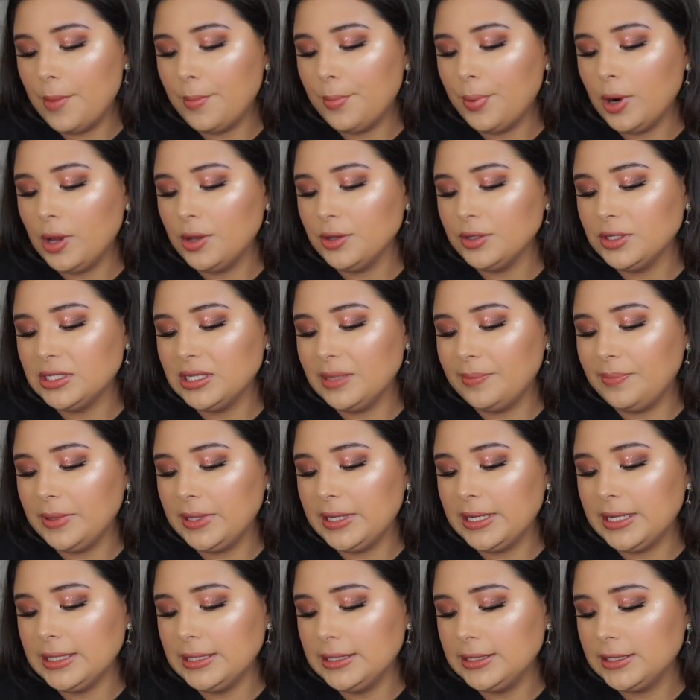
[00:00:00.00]
Pro
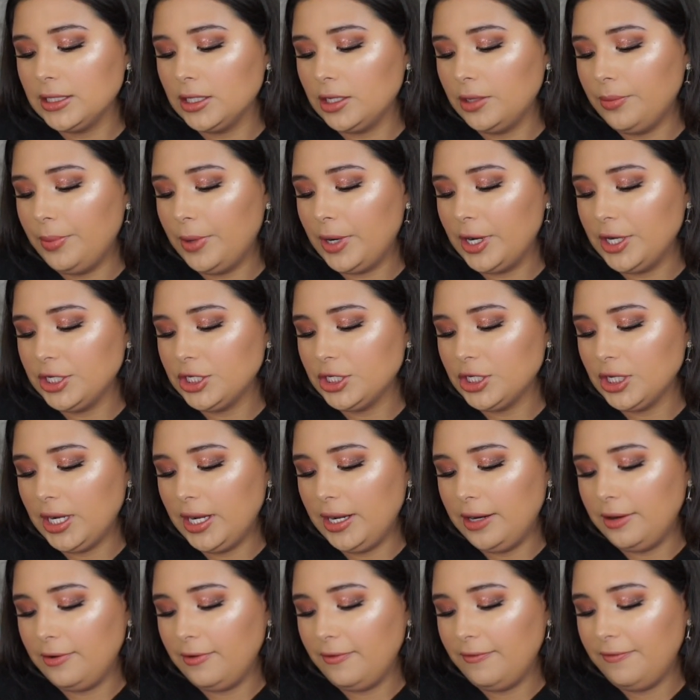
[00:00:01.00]
Stippling Concealer Brush
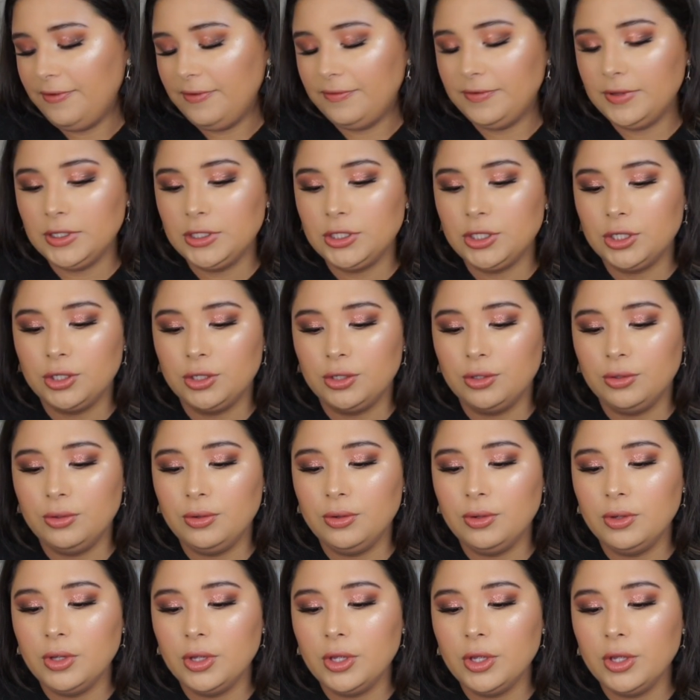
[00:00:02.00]
in
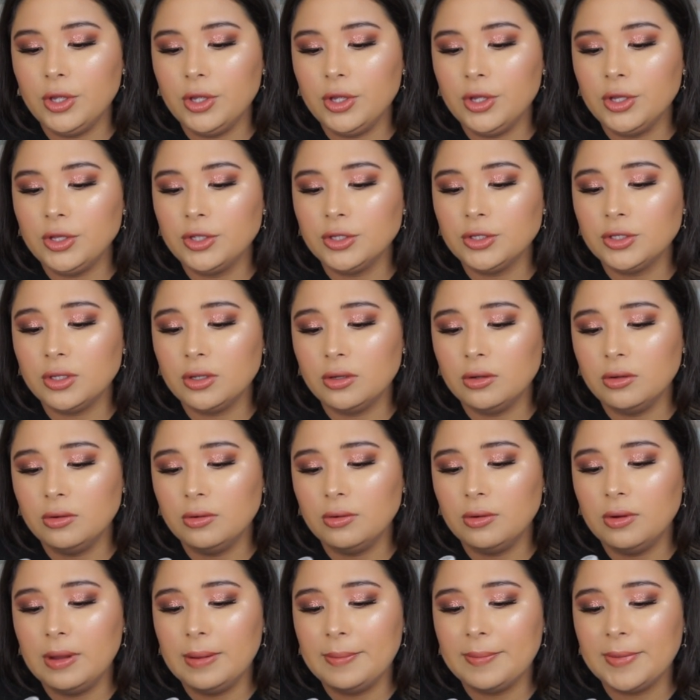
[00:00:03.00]
52.
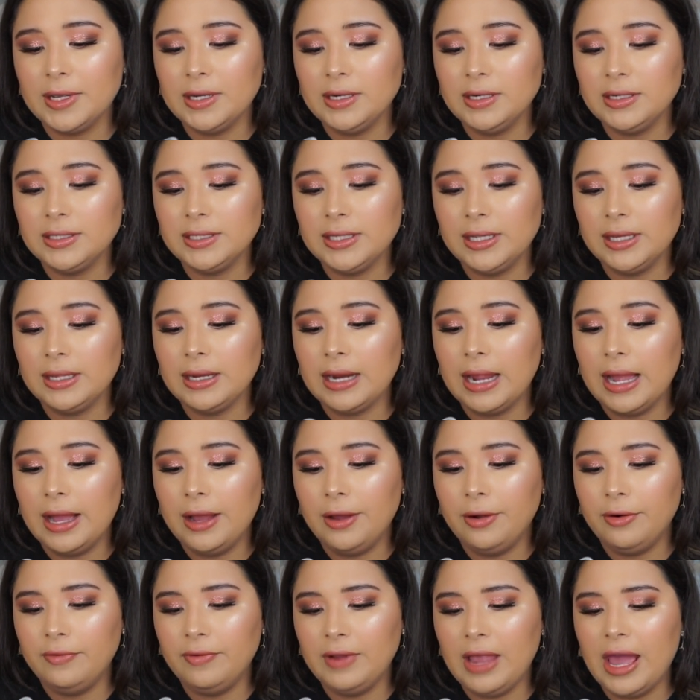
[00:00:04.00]
So I'm gonna take it
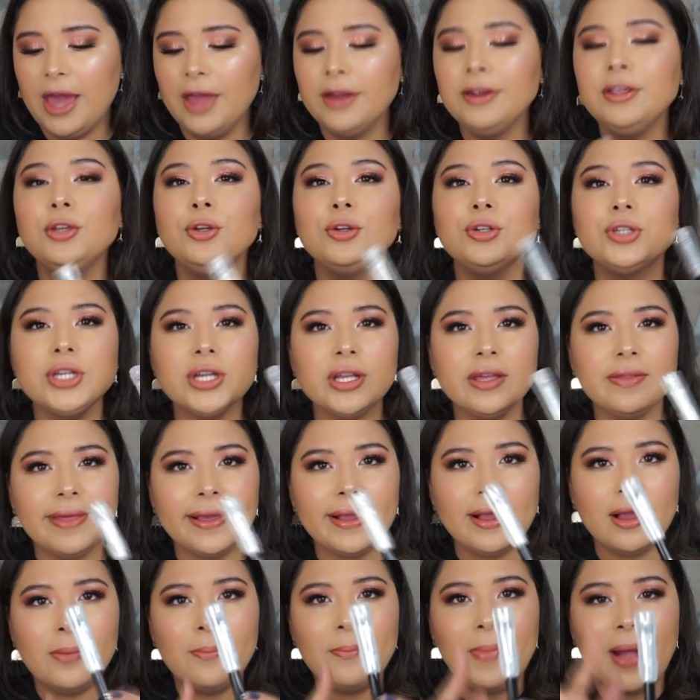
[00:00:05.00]
out of it. Usually
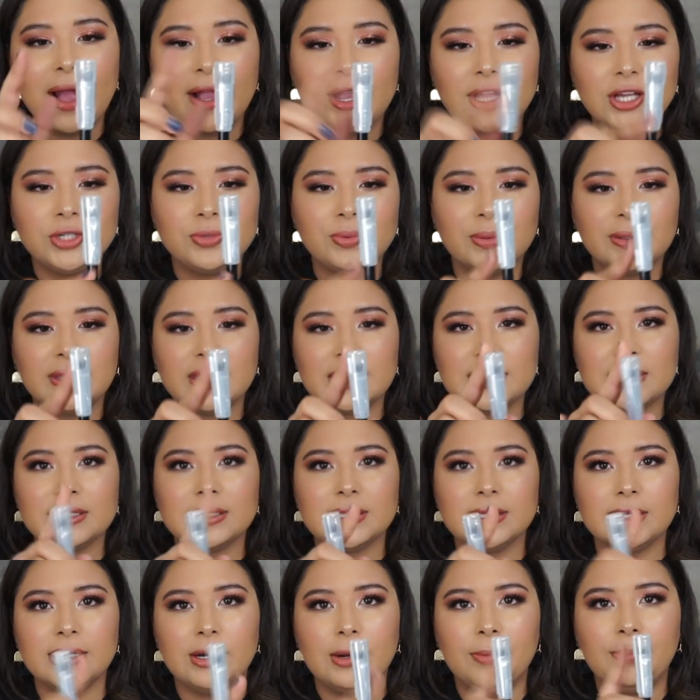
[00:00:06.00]
they come packaged with
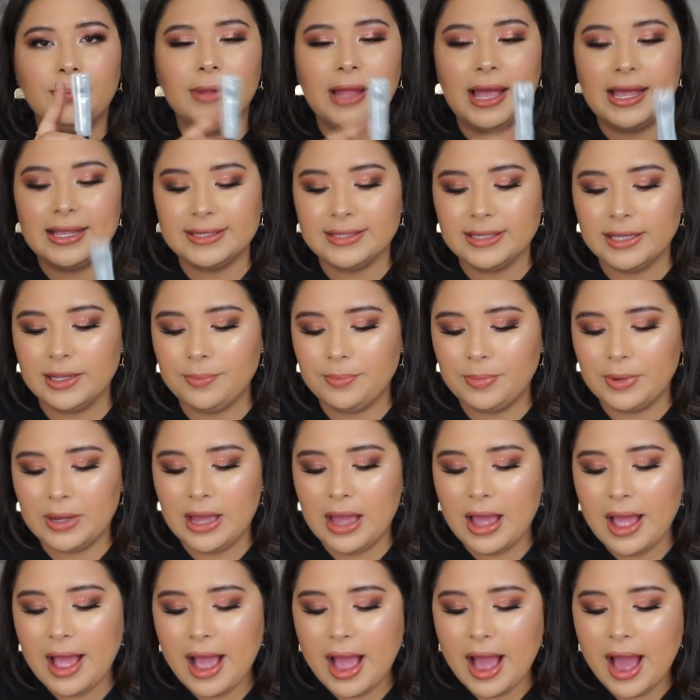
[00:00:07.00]
this little plastic,
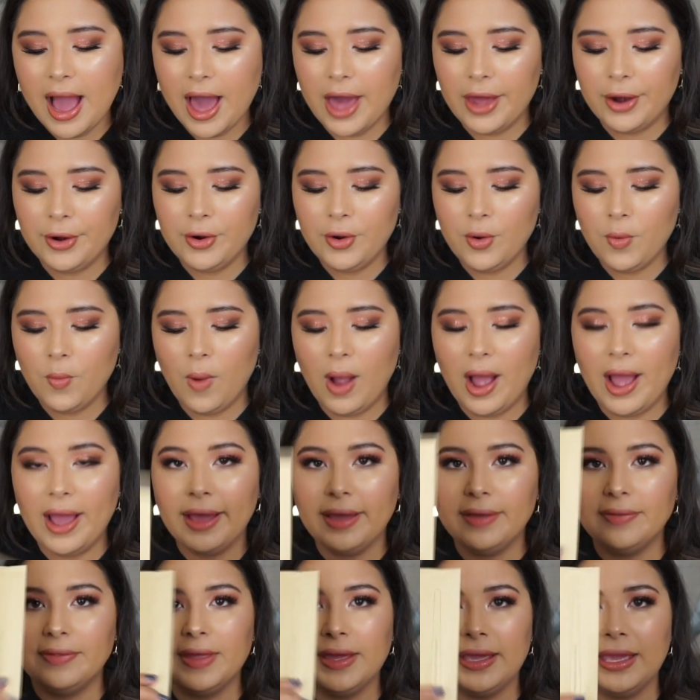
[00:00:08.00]
but I don't know
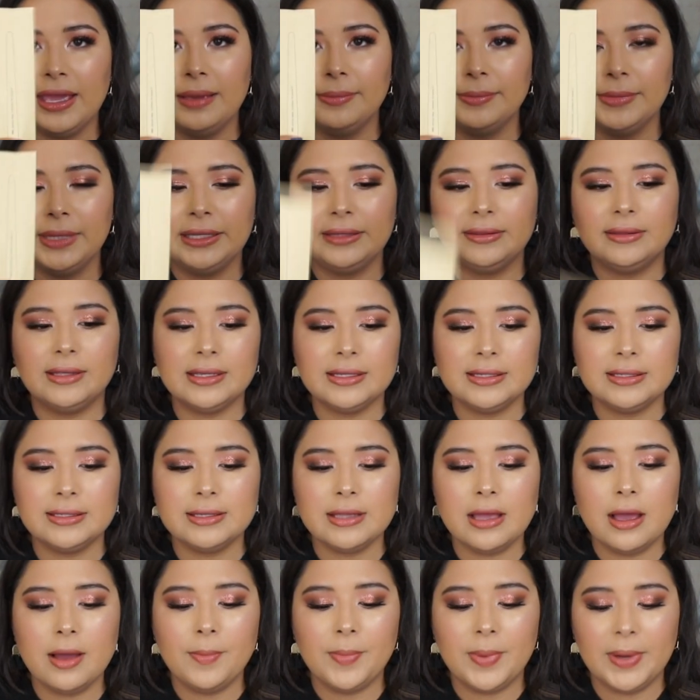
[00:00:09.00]
why they came like this
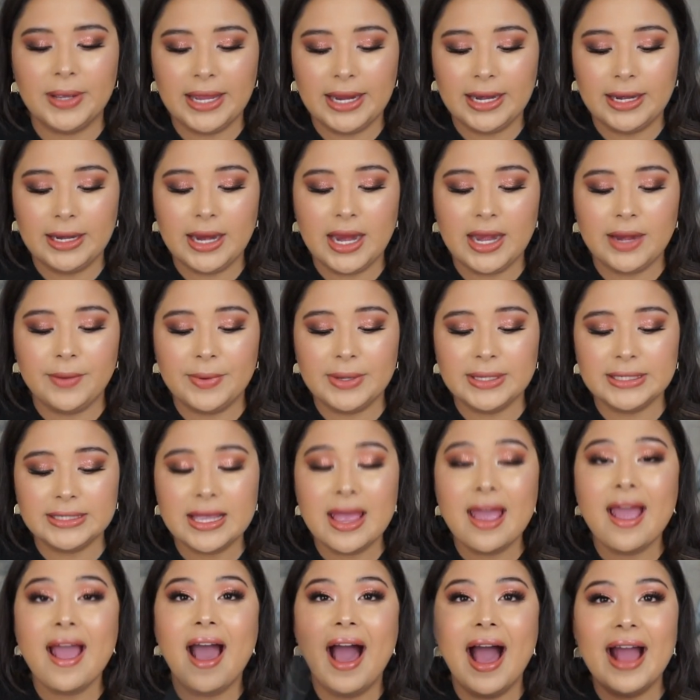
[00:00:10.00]
now. But yeah, anyways,
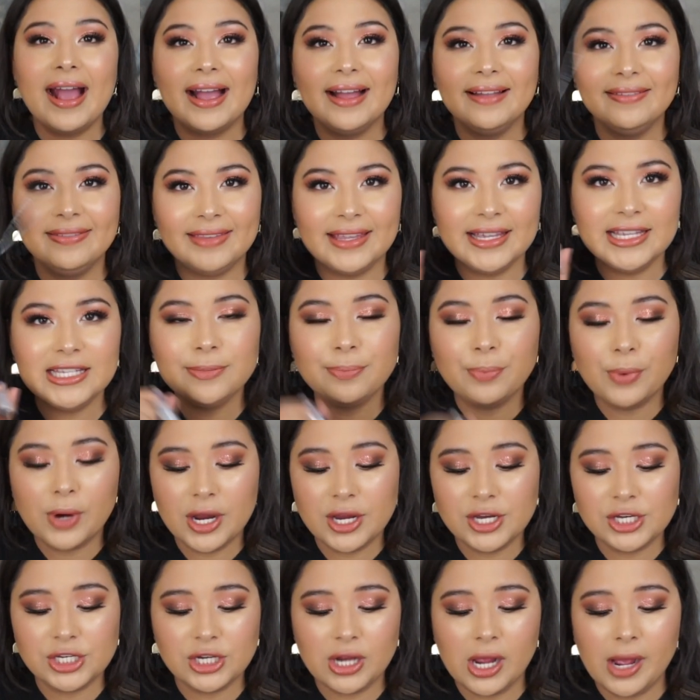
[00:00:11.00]
I got this
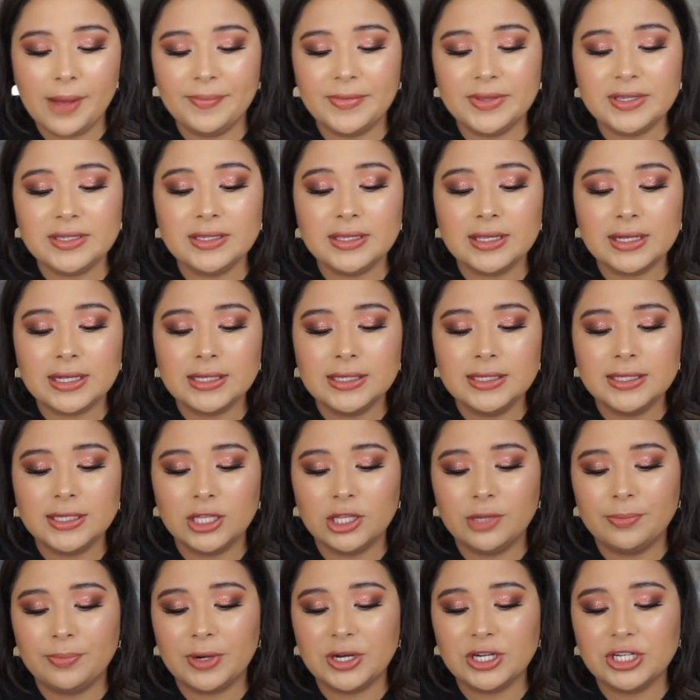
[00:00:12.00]
brush. This is a
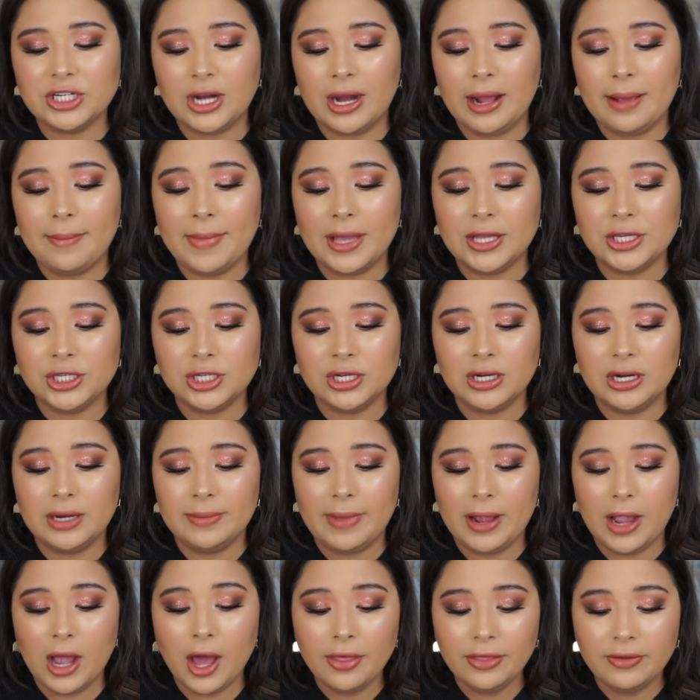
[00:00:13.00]
concealer brush that I mentioned in
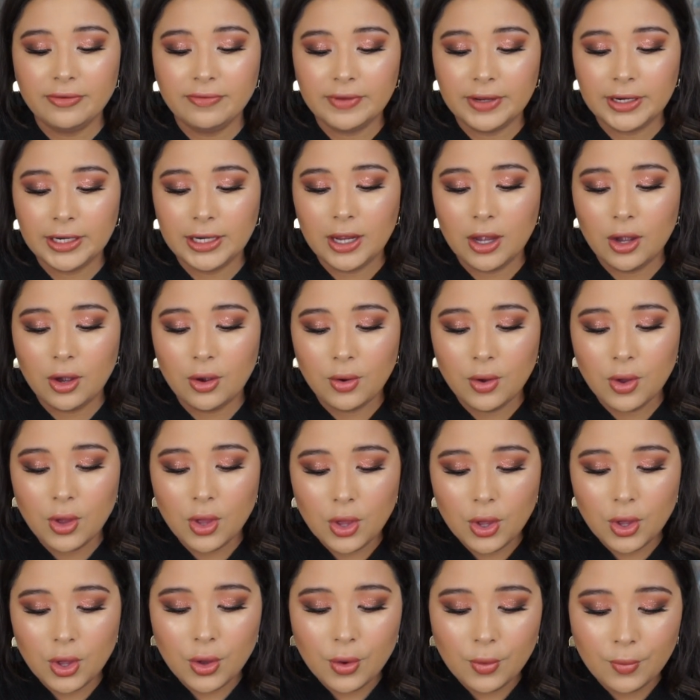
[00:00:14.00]
my other video,
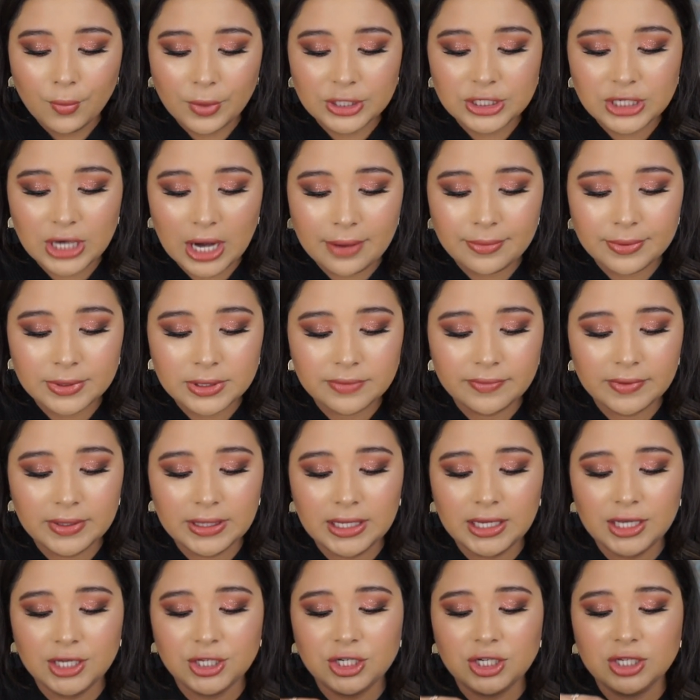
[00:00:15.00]
which I was
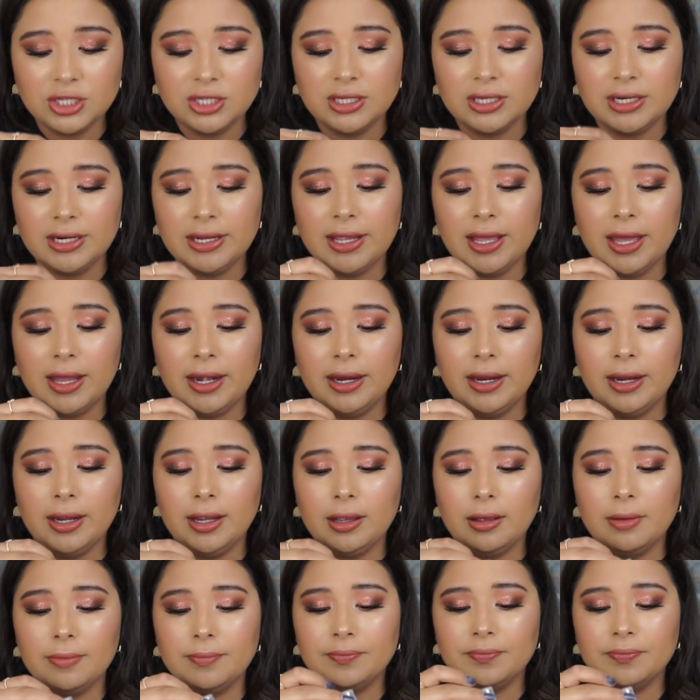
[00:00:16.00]
really interested in getting.